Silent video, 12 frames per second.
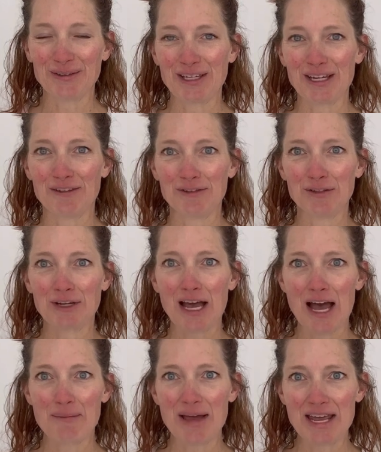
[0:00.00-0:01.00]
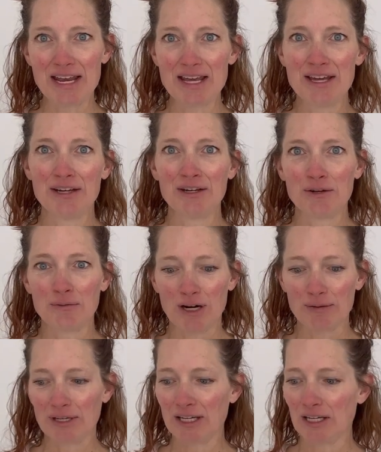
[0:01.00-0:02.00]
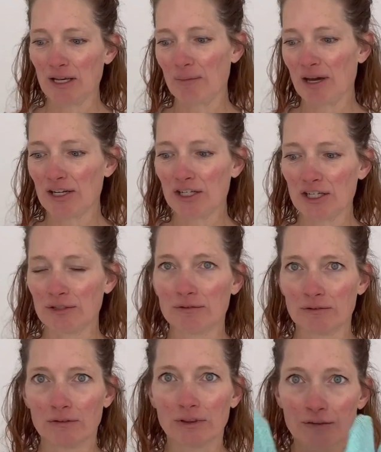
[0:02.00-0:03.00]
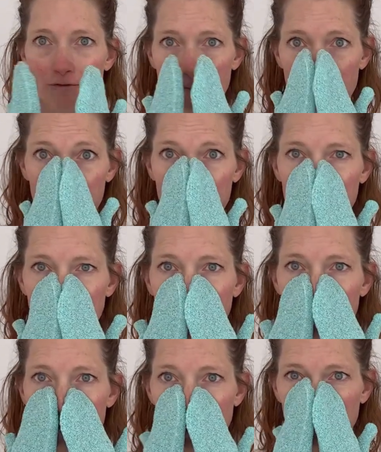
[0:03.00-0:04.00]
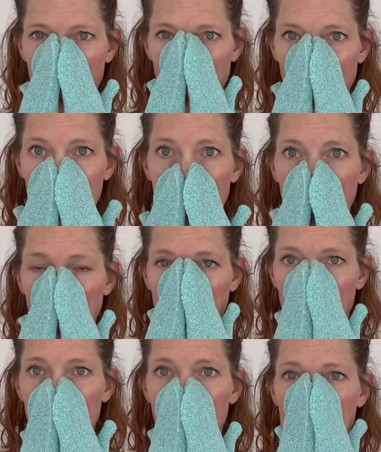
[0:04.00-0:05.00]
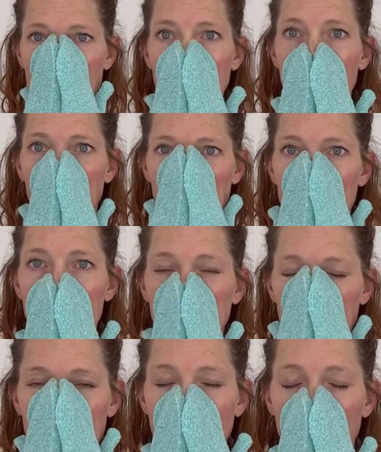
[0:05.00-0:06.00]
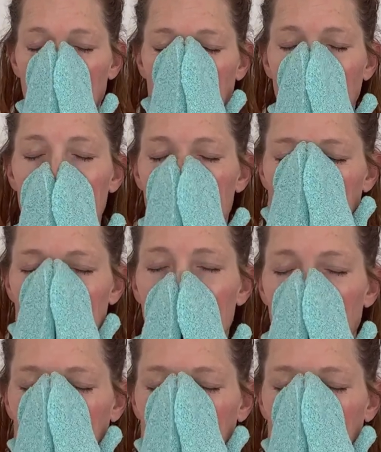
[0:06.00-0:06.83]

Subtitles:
Leah, if you can comment where we can get better lymph gloves, that'd be great. From here, same thing, just